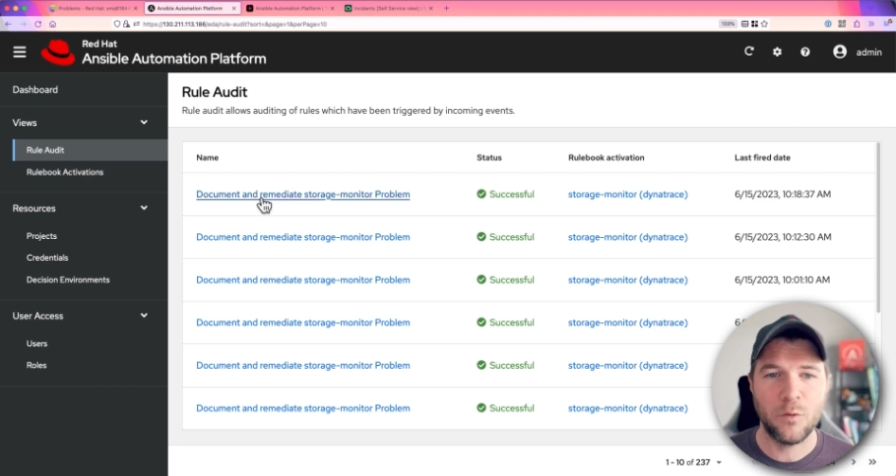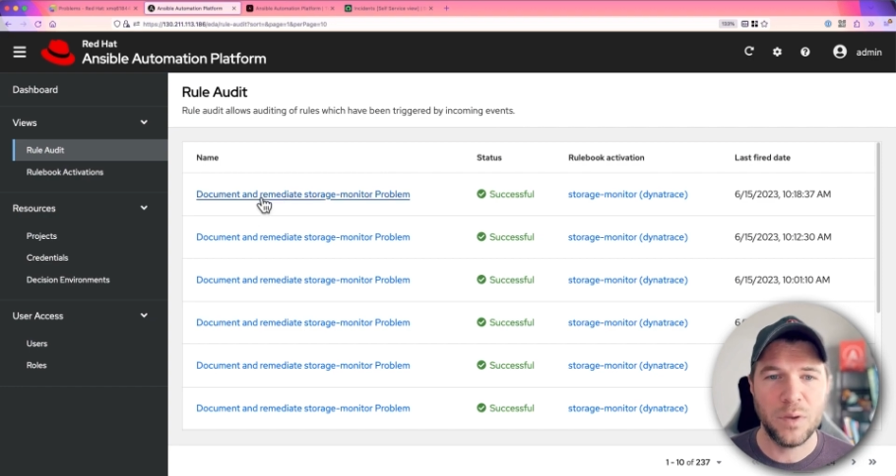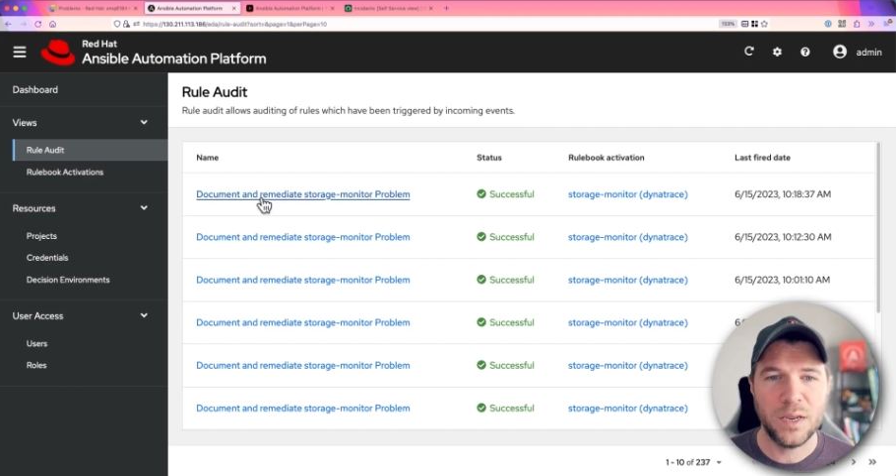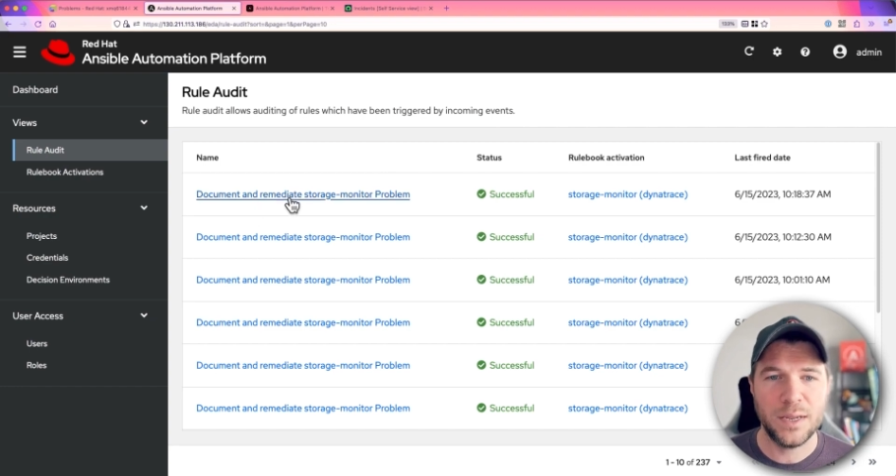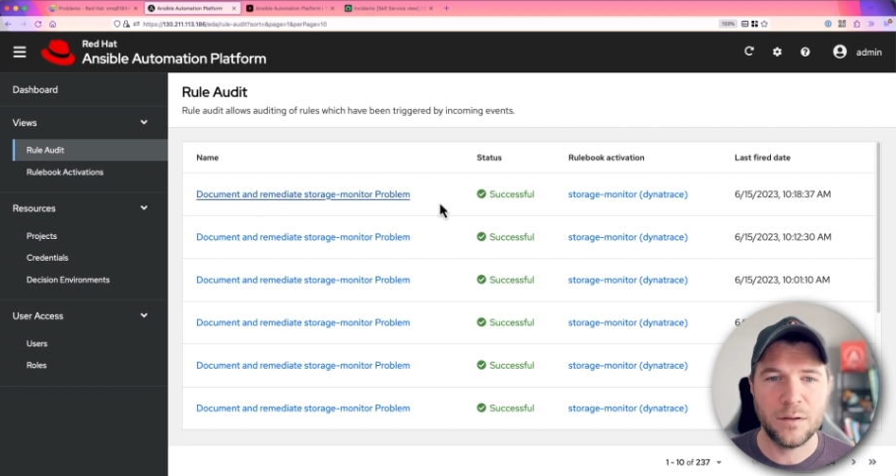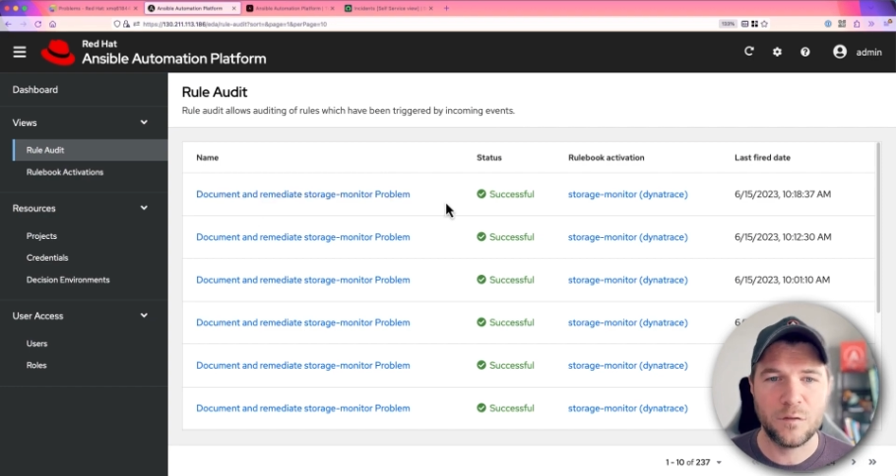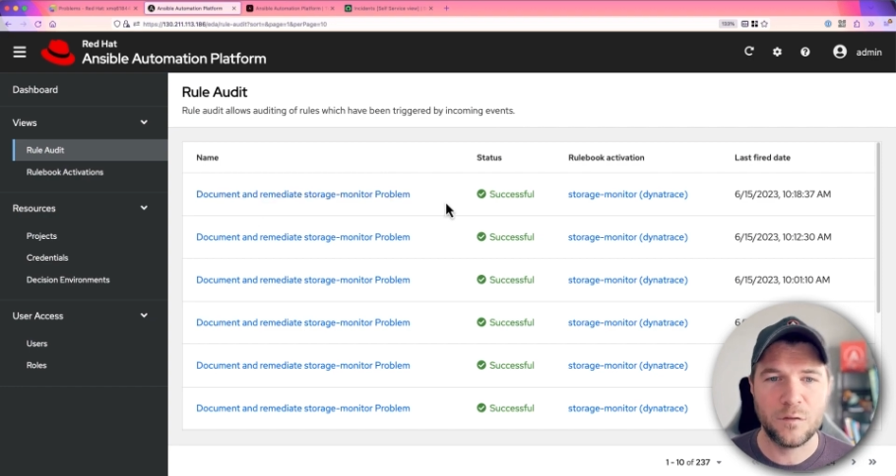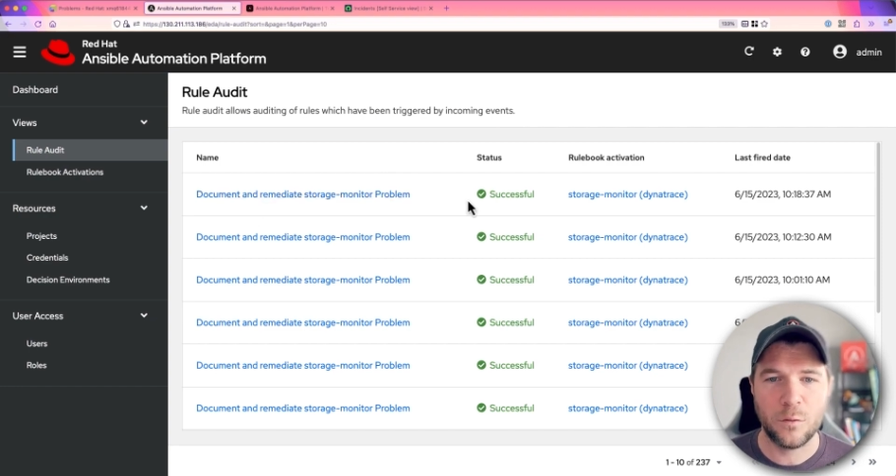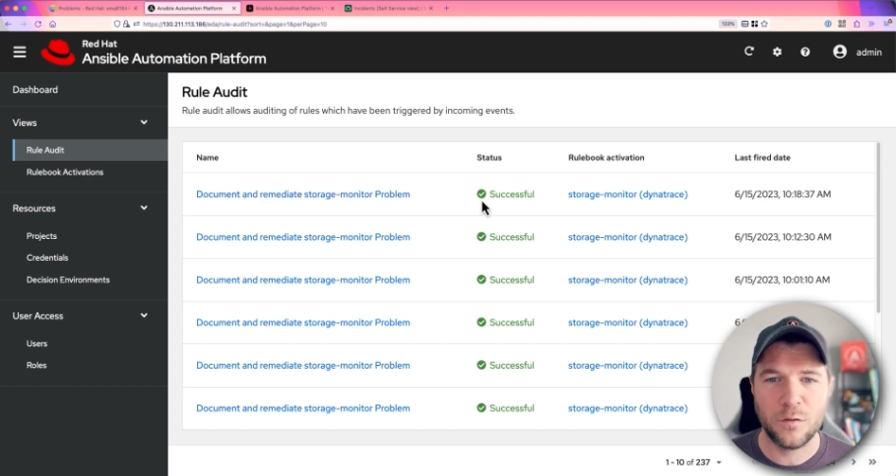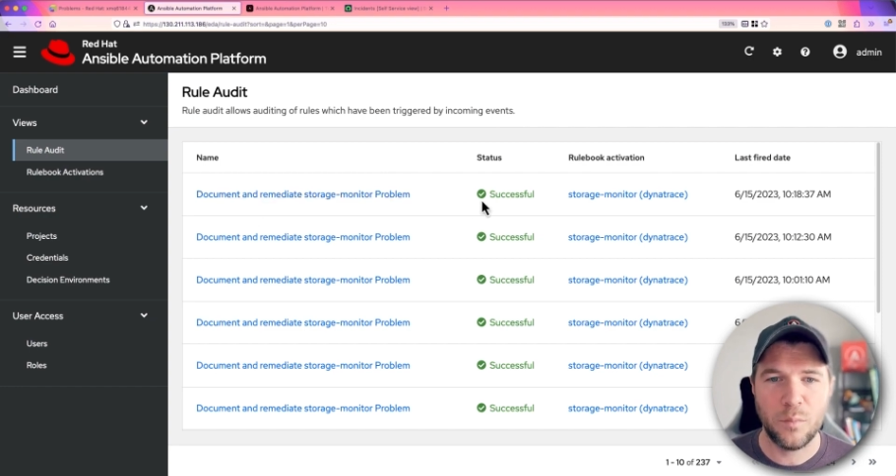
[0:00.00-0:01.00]
remediate
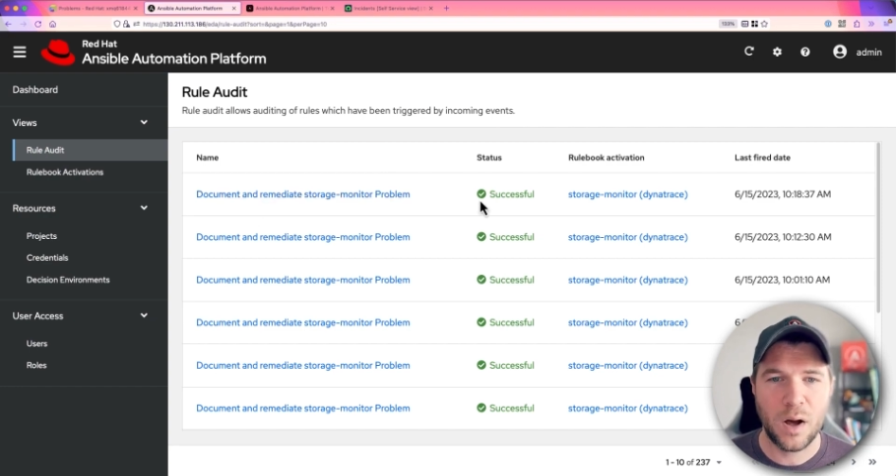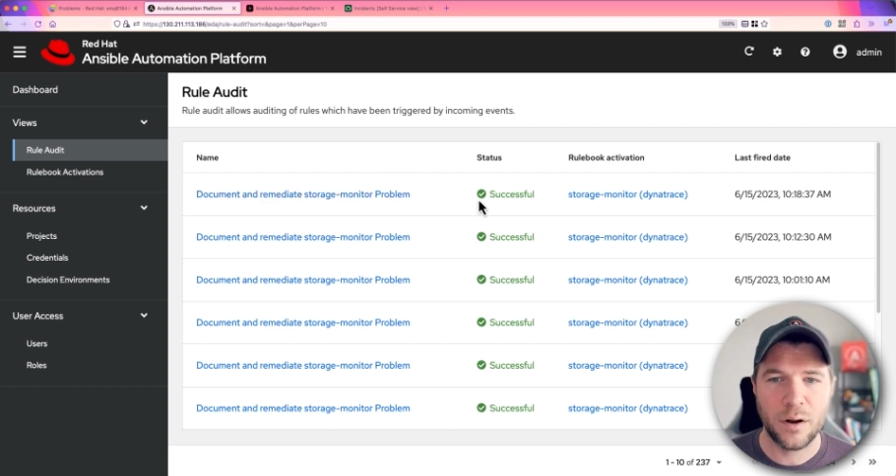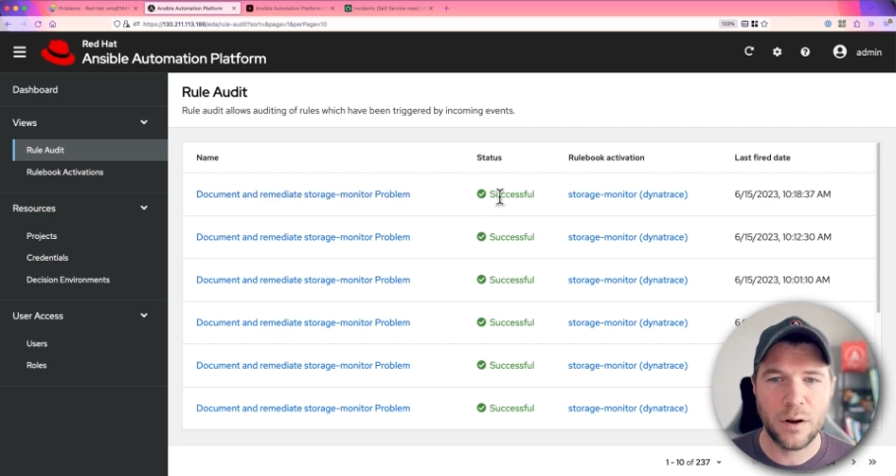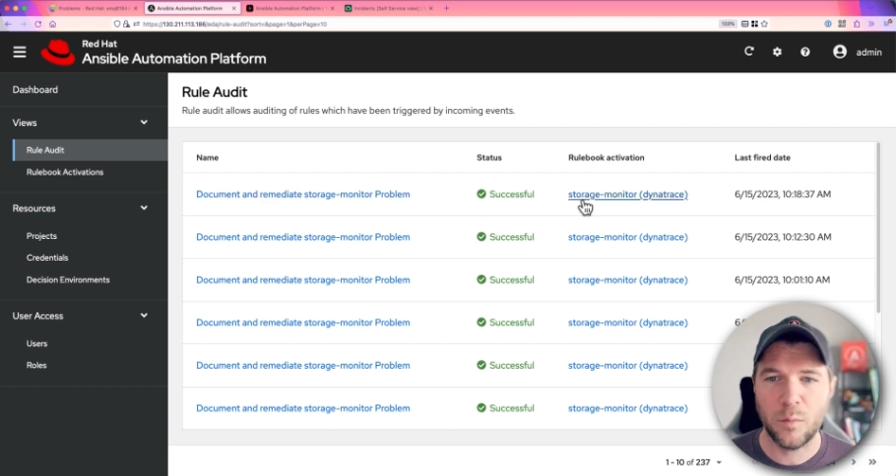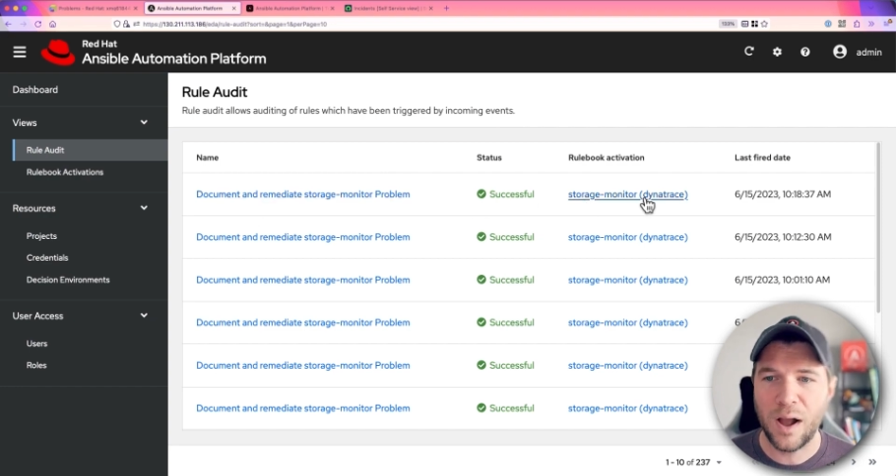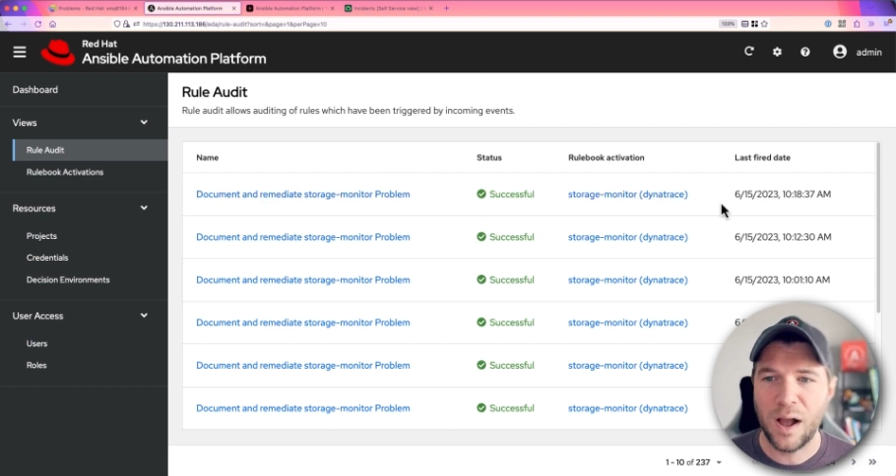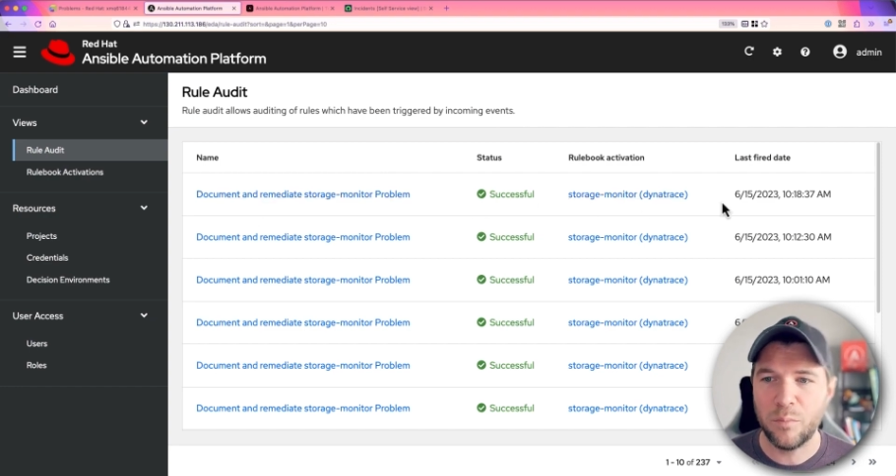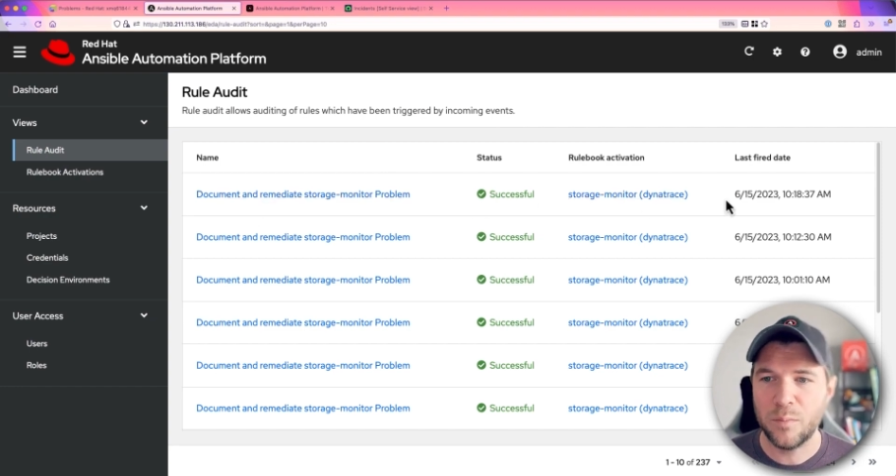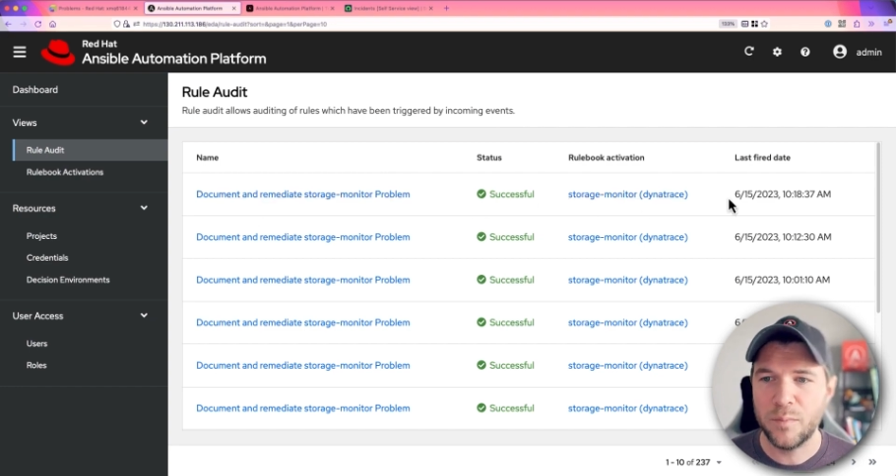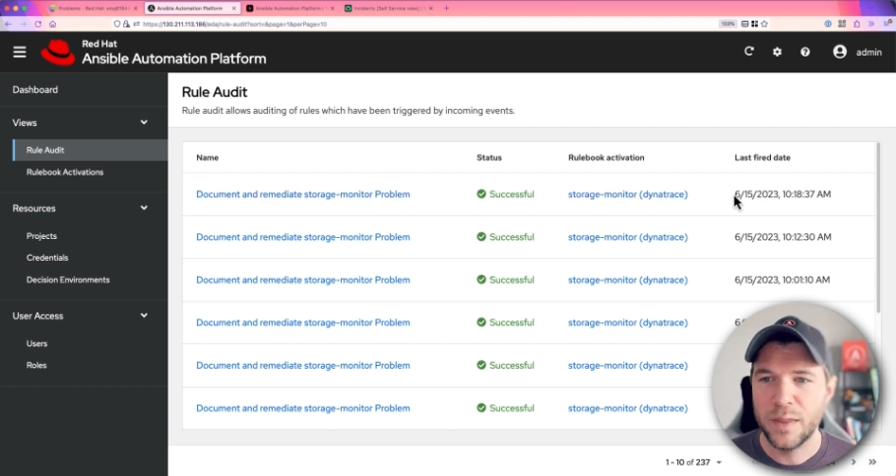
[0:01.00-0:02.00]
storage monitor problem.